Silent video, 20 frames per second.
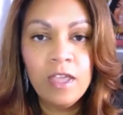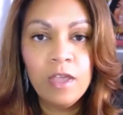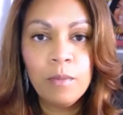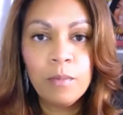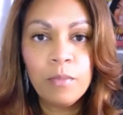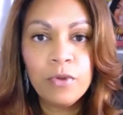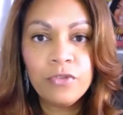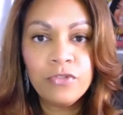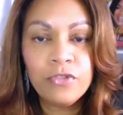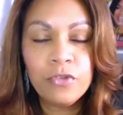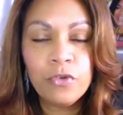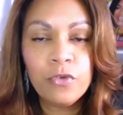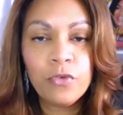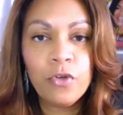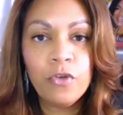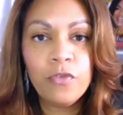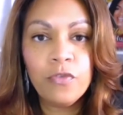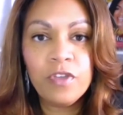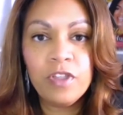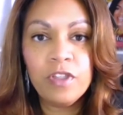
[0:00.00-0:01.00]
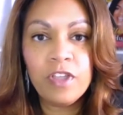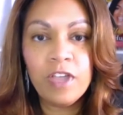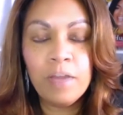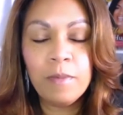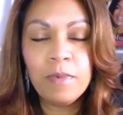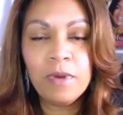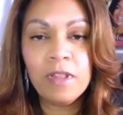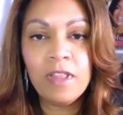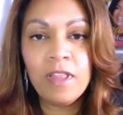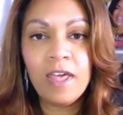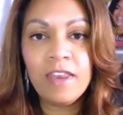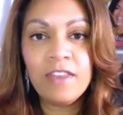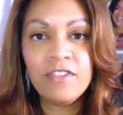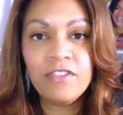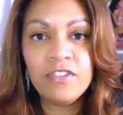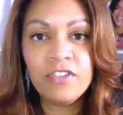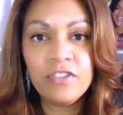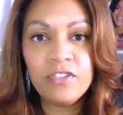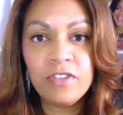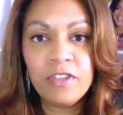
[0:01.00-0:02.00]
Personal growth can come in a lot of
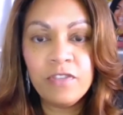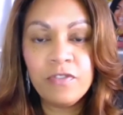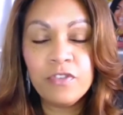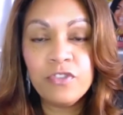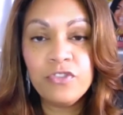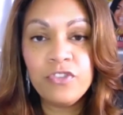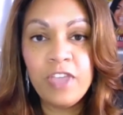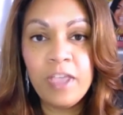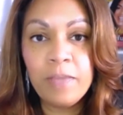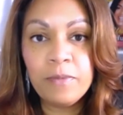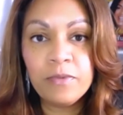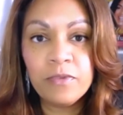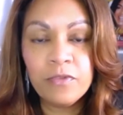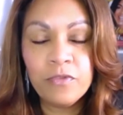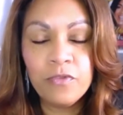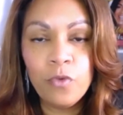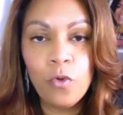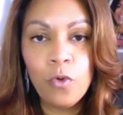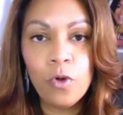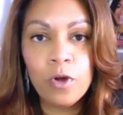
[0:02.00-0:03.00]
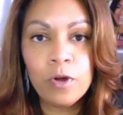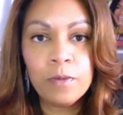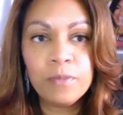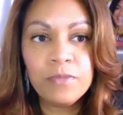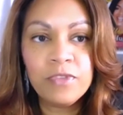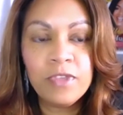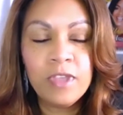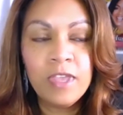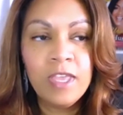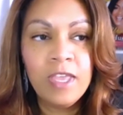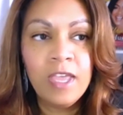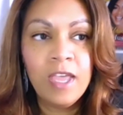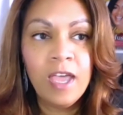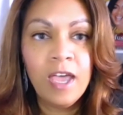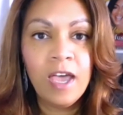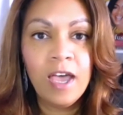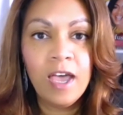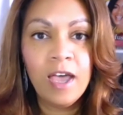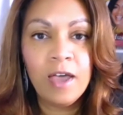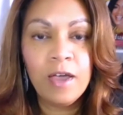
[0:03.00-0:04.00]
sh different shapes and forms.
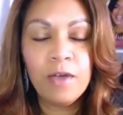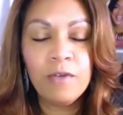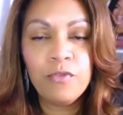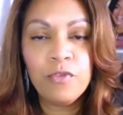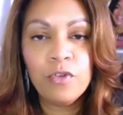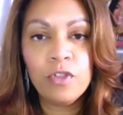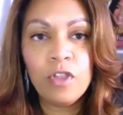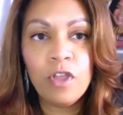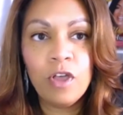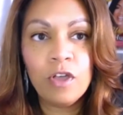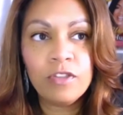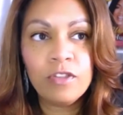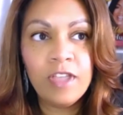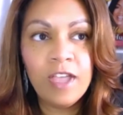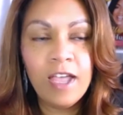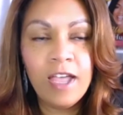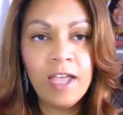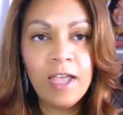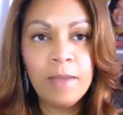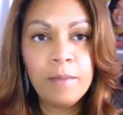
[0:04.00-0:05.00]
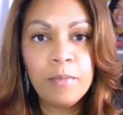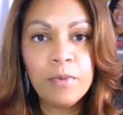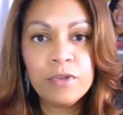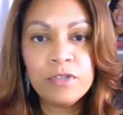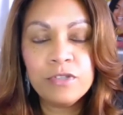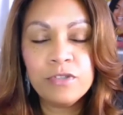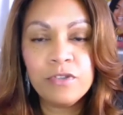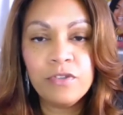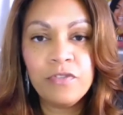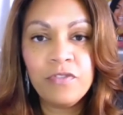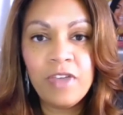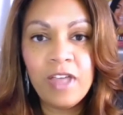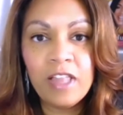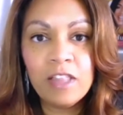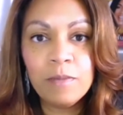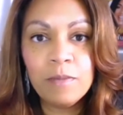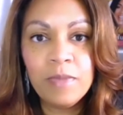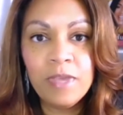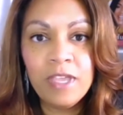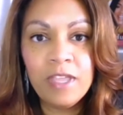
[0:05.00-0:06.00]
Uh, for a long time, personal
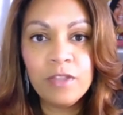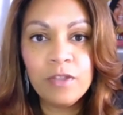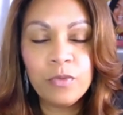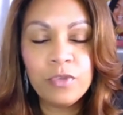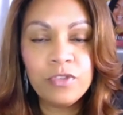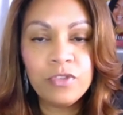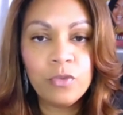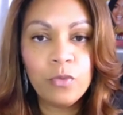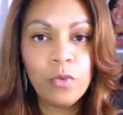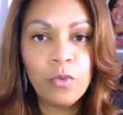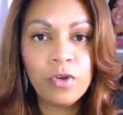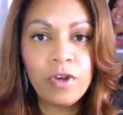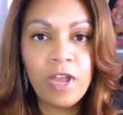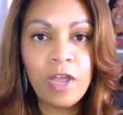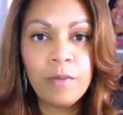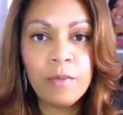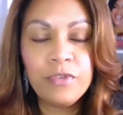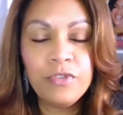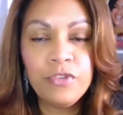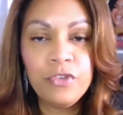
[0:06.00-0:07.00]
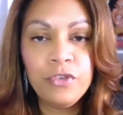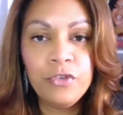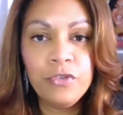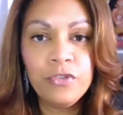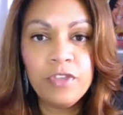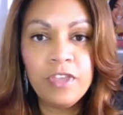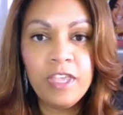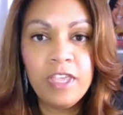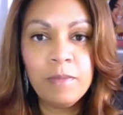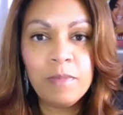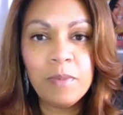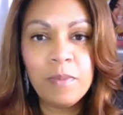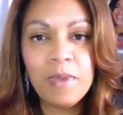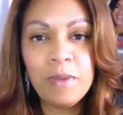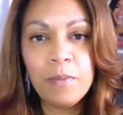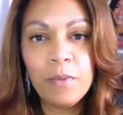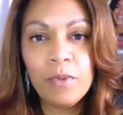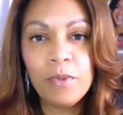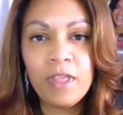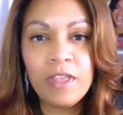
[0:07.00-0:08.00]
development was the word I was using, but
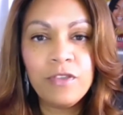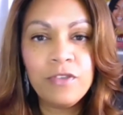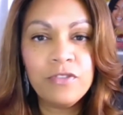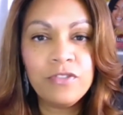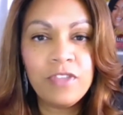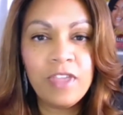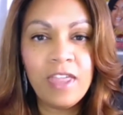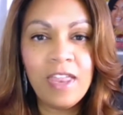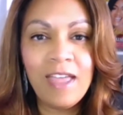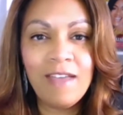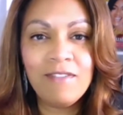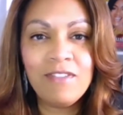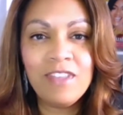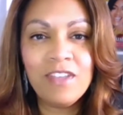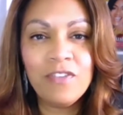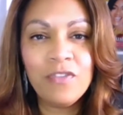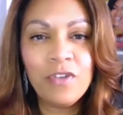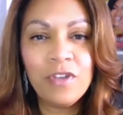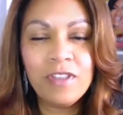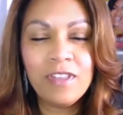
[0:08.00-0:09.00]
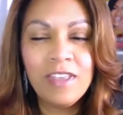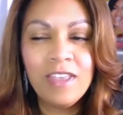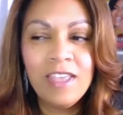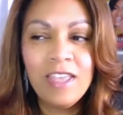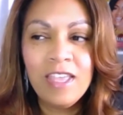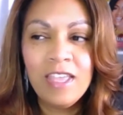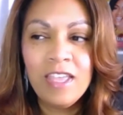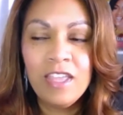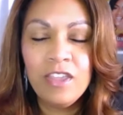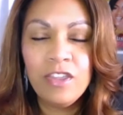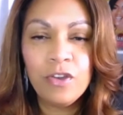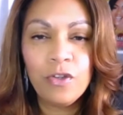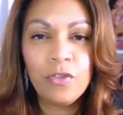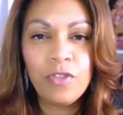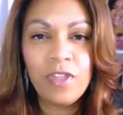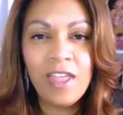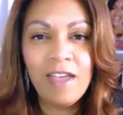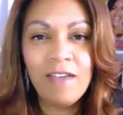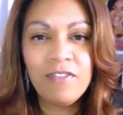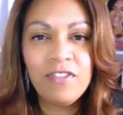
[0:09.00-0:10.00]
people, like you said, have different, you know,
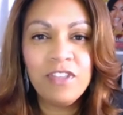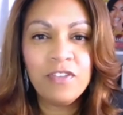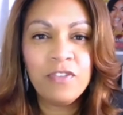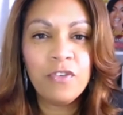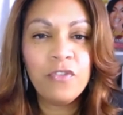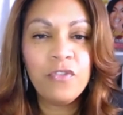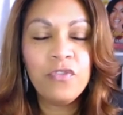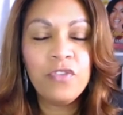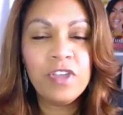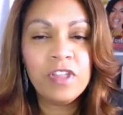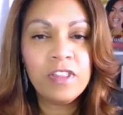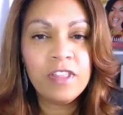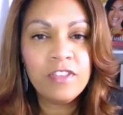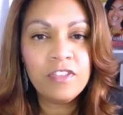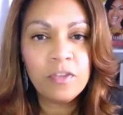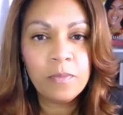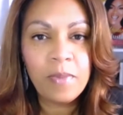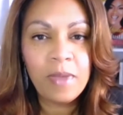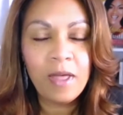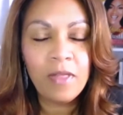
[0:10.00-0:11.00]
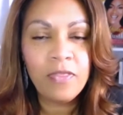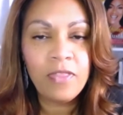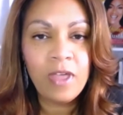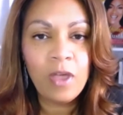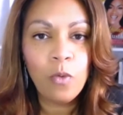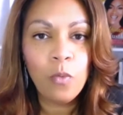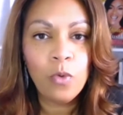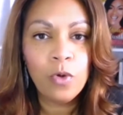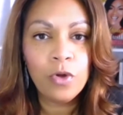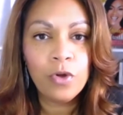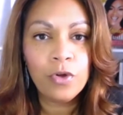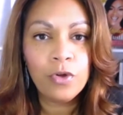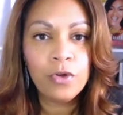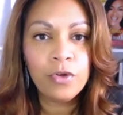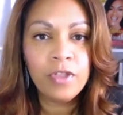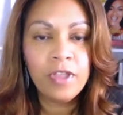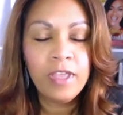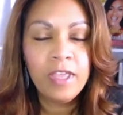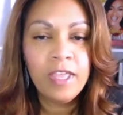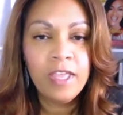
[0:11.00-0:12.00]
they have different feelings about that
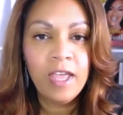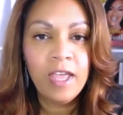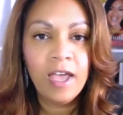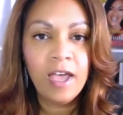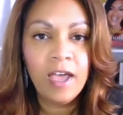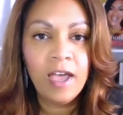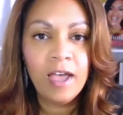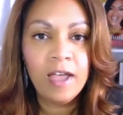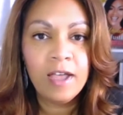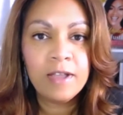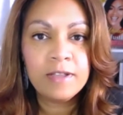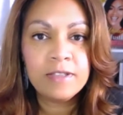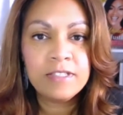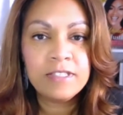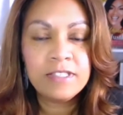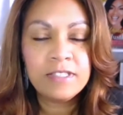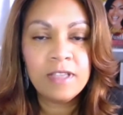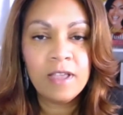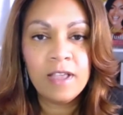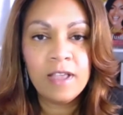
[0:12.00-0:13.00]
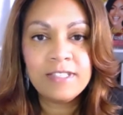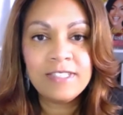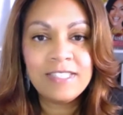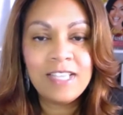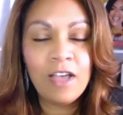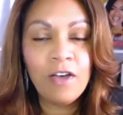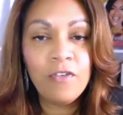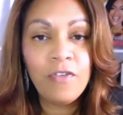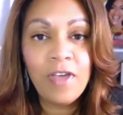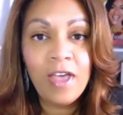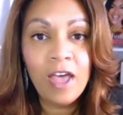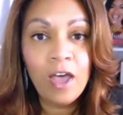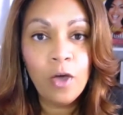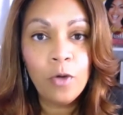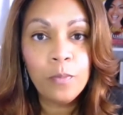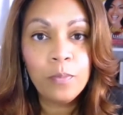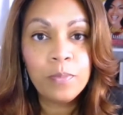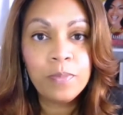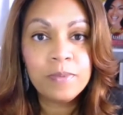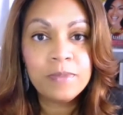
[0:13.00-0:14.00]
word uh, uh, self
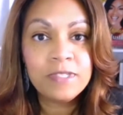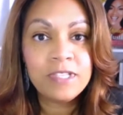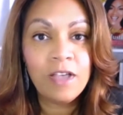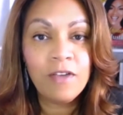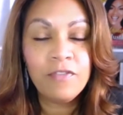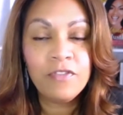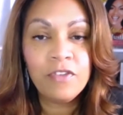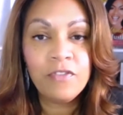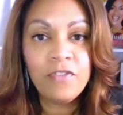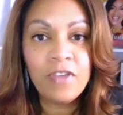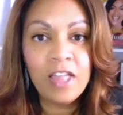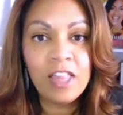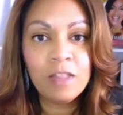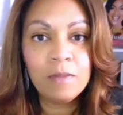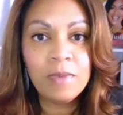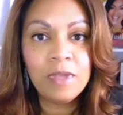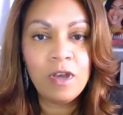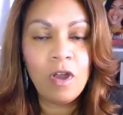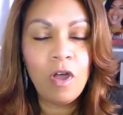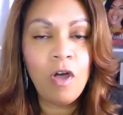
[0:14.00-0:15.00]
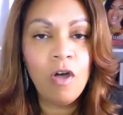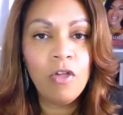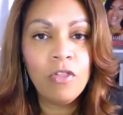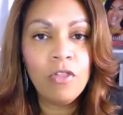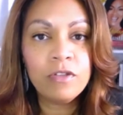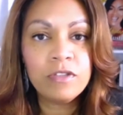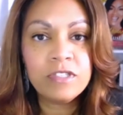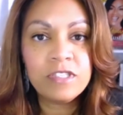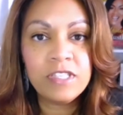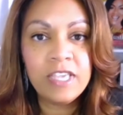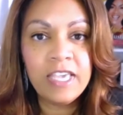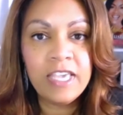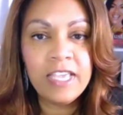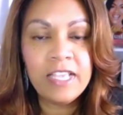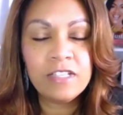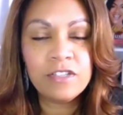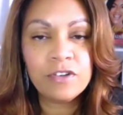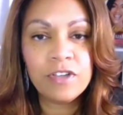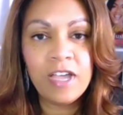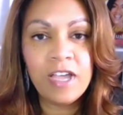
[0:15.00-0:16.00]
help, self development, all those
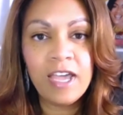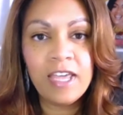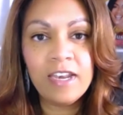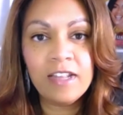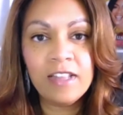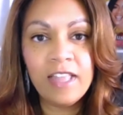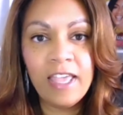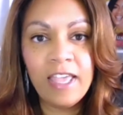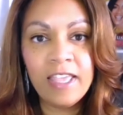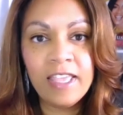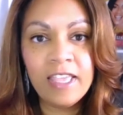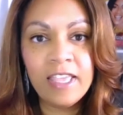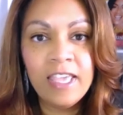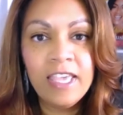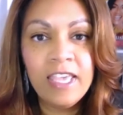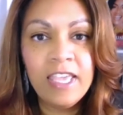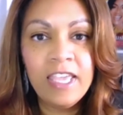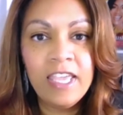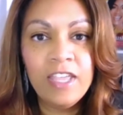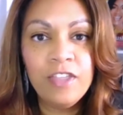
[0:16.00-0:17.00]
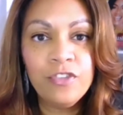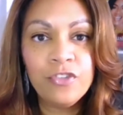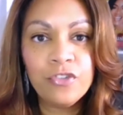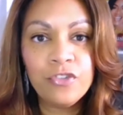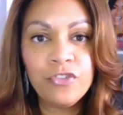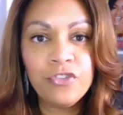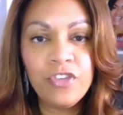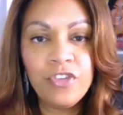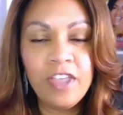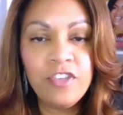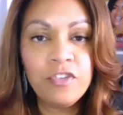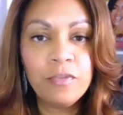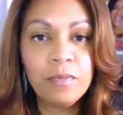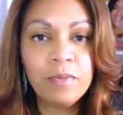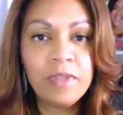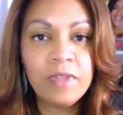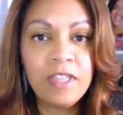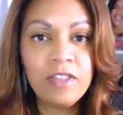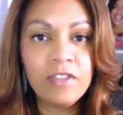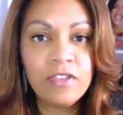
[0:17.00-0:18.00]
things are kind of like
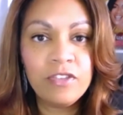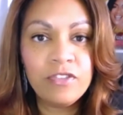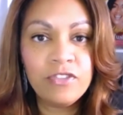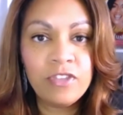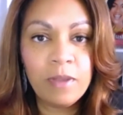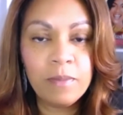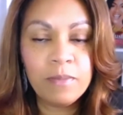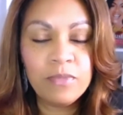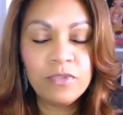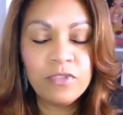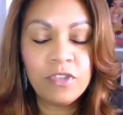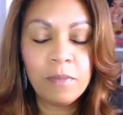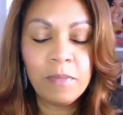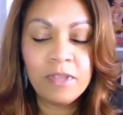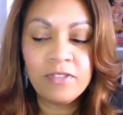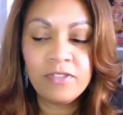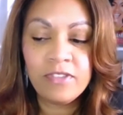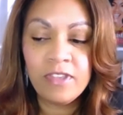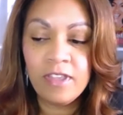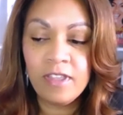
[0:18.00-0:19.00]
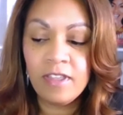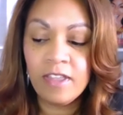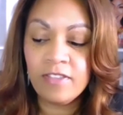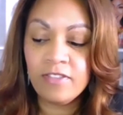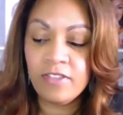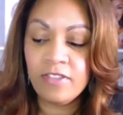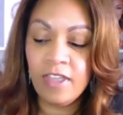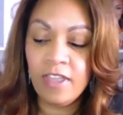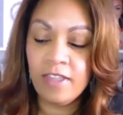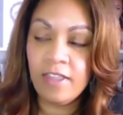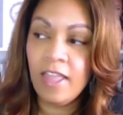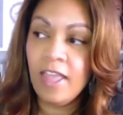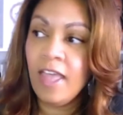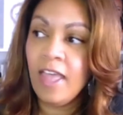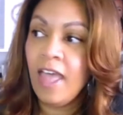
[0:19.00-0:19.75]
interchangeably to some some ex extent.